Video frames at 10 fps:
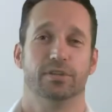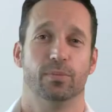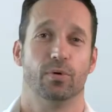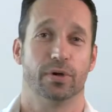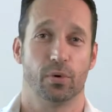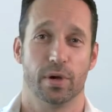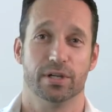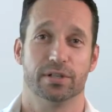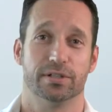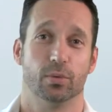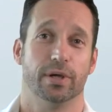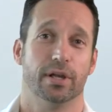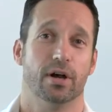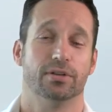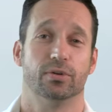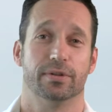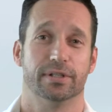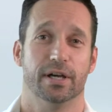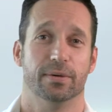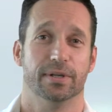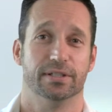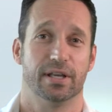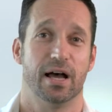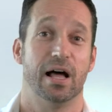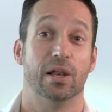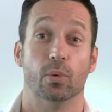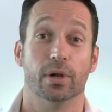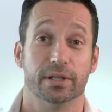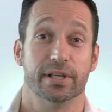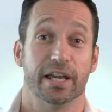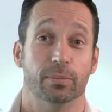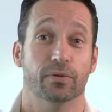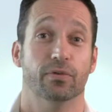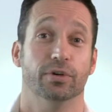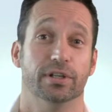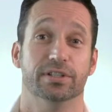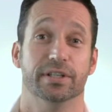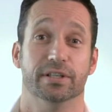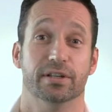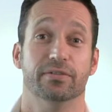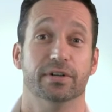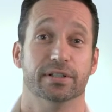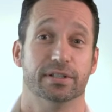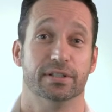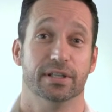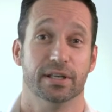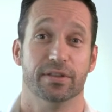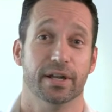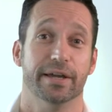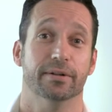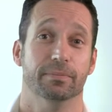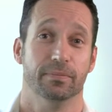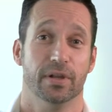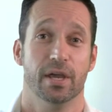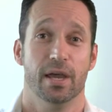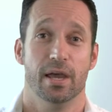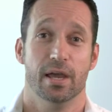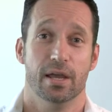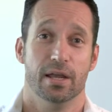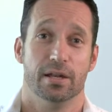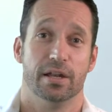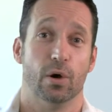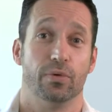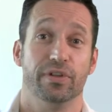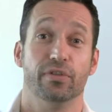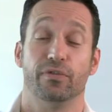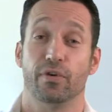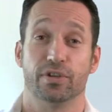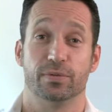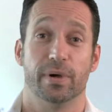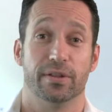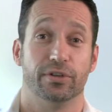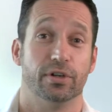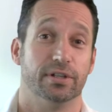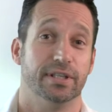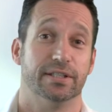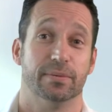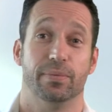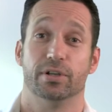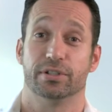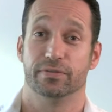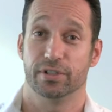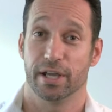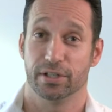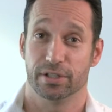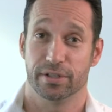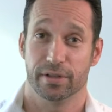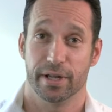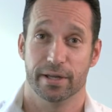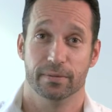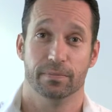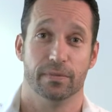important questions that we get asked all the time is how long will it take before you can see a difference in the nail? Now, within the first month, you're going to see some positive changes in the nail.